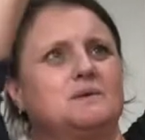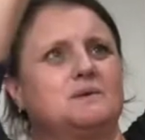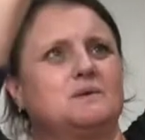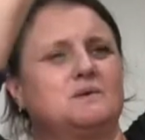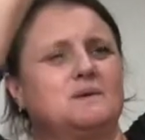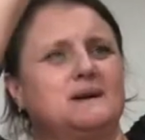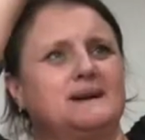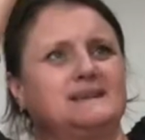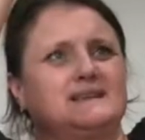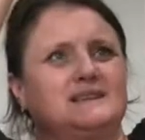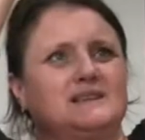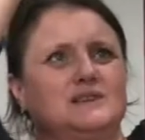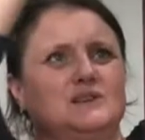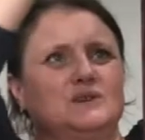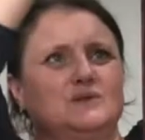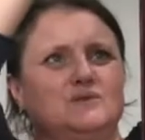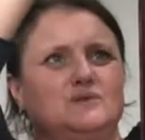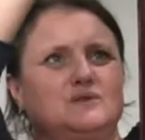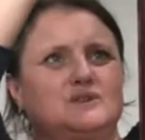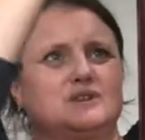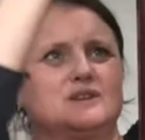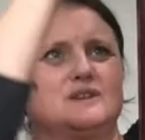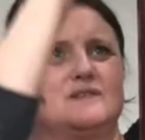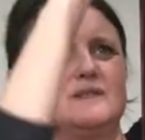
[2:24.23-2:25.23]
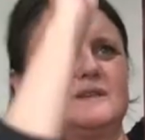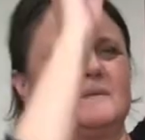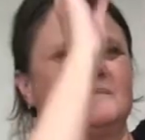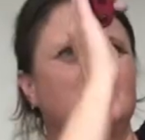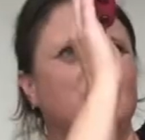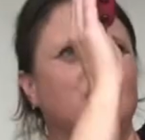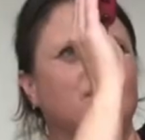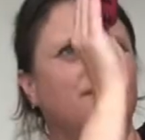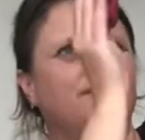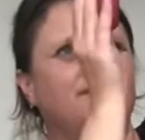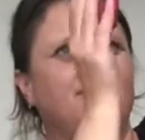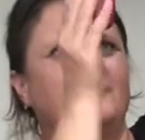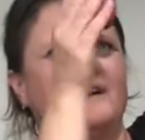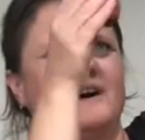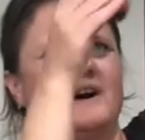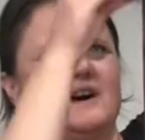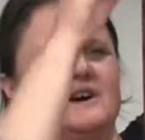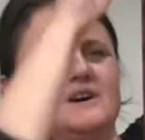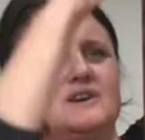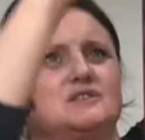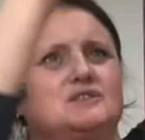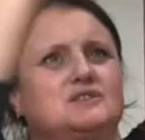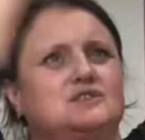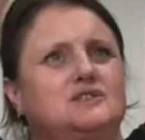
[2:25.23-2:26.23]
always loosen them off
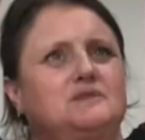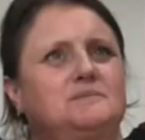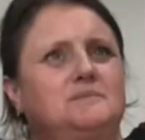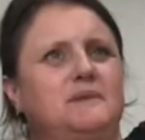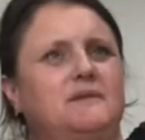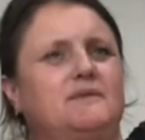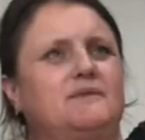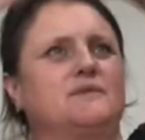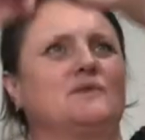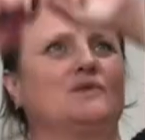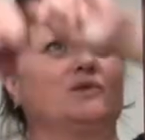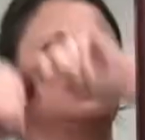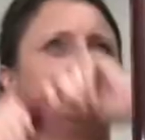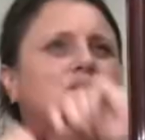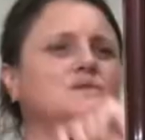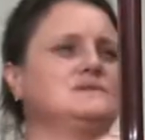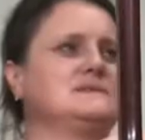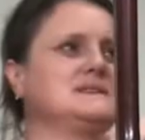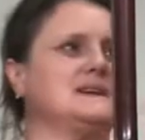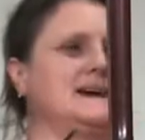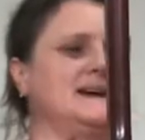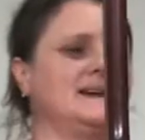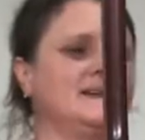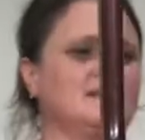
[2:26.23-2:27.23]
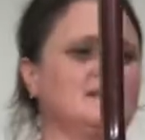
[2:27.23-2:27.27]
first before you take